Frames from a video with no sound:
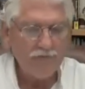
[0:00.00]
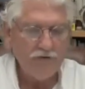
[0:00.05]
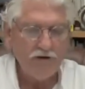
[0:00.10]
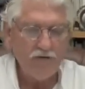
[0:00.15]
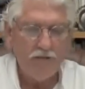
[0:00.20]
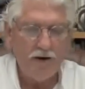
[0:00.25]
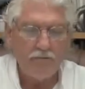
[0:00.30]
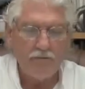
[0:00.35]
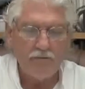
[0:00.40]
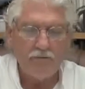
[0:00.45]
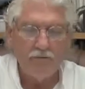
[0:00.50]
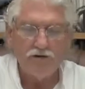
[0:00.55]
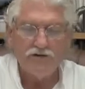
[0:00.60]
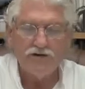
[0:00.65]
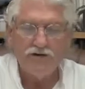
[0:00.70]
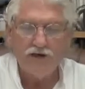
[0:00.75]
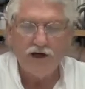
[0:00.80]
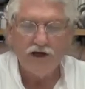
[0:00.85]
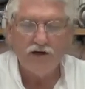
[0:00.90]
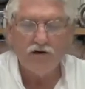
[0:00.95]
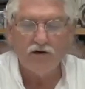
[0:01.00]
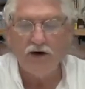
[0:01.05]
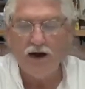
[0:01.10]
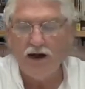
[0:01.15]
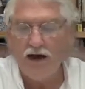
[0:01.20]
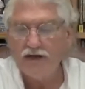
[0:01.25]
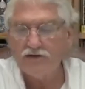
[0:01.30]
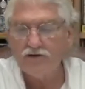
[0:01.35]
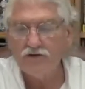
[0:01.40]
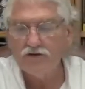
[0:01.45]
Remember, most cellular
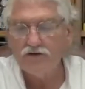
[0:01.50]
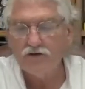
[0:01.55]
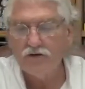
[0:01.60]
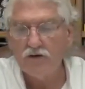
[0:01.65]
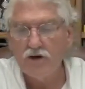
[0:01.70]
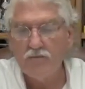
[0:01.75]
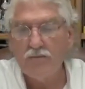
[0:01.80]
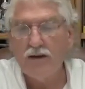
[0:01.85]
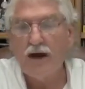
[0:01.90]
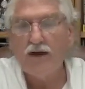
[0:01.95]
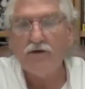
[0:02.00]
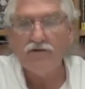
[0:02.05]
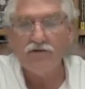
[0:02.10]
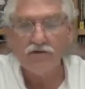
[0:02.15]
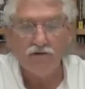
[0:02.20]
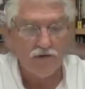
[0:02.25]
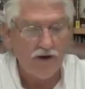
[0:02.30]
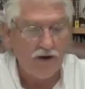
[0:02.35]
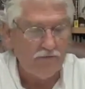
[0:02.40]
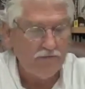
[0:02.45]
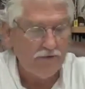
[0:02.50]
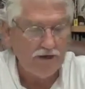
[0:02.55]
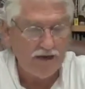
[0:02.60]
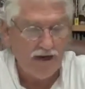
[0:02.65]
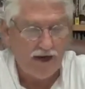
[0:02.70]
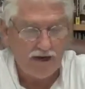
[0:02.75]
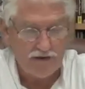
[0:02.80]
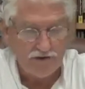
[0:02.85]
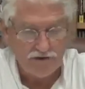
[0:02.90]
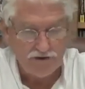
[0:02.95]
acids are about 3
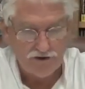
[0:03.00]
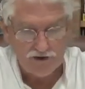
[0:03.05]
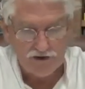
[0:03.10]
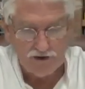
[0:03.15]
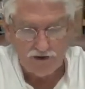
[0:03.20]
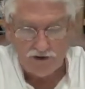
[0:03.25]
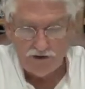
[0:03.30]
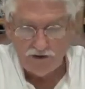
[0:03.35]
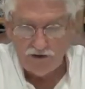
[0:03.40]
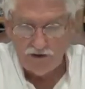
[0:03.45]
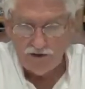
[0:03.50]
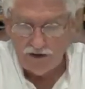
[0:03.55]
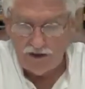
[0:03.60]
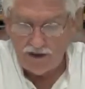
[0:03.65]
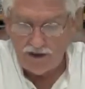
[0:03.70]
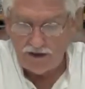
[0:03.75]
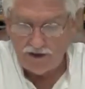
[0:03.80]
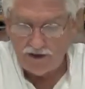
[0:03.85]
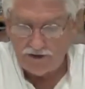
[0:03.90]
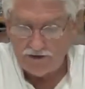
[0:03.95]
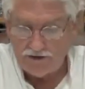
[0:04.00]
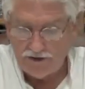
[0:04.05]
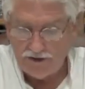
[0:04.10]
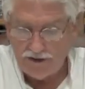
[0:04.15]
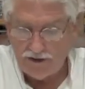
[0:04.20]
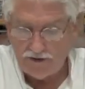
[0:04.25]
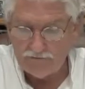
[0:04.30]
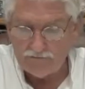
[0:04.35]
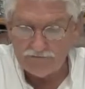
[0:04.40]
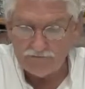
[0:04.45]
pH, and
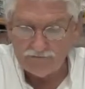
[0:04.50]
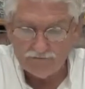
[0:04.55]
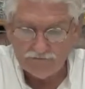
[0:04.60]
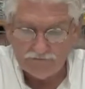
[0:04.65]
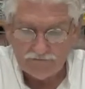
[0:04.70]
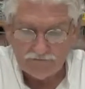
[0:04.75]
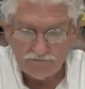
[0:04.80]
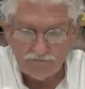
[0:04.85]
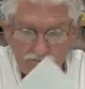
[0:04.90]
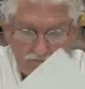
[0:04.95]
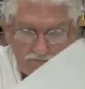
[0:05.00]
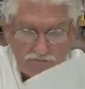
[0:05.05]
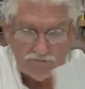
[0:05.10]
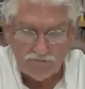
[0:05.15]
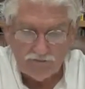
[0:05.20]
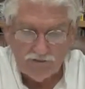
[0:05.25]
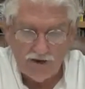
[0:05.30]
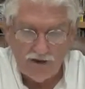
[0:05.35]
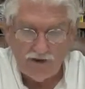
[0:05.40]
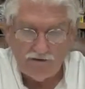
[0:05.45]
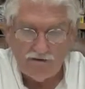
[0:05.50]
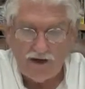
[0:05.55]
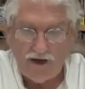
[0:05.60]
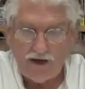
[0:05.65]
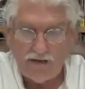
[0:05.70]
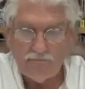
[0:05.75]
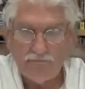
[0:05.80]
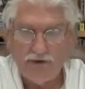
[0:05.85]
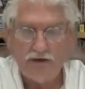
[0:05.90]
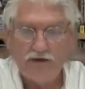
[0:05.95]

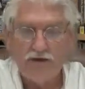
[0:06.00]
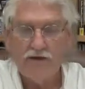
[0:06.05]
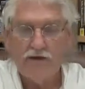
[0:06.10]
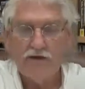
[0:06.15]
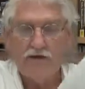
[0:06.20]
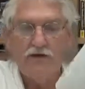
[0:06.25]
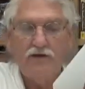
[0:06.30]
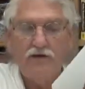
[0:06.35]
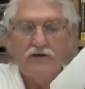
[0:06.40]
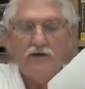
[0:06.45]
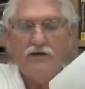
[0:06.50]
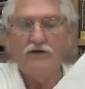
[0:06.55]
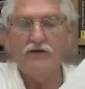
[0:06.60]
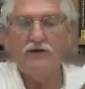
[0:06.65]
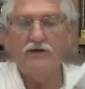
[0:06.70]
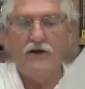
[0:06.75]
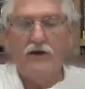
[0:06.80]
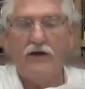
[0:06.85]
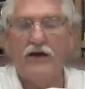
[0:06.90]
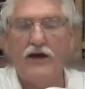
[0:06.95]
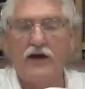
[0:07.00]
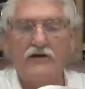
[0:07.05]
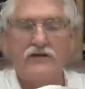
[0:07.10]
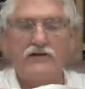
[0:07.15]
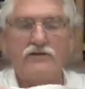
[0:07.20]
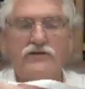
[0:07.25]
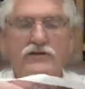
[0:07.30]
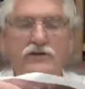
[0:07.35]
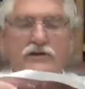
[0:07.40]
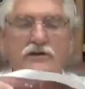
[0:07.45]
that. But can
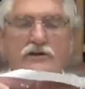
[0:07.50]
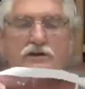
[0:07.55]
you see